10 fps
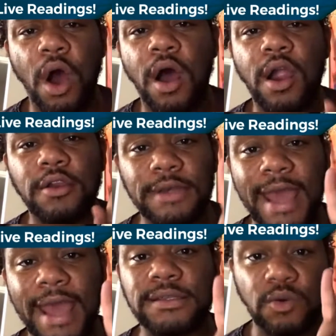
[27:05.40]
are
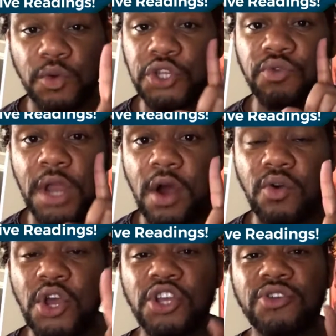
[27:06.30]
now. So when you
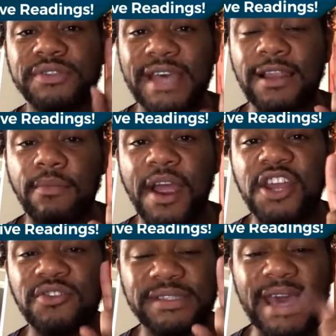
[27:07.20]
know, you celebrate
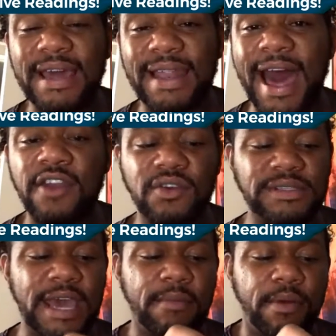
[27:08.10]
it, you say it loud, and you
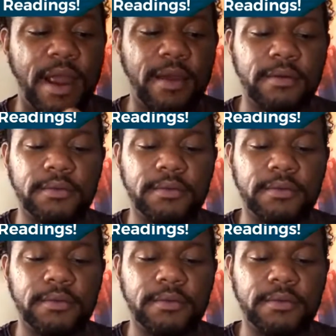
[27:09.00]
say it proud.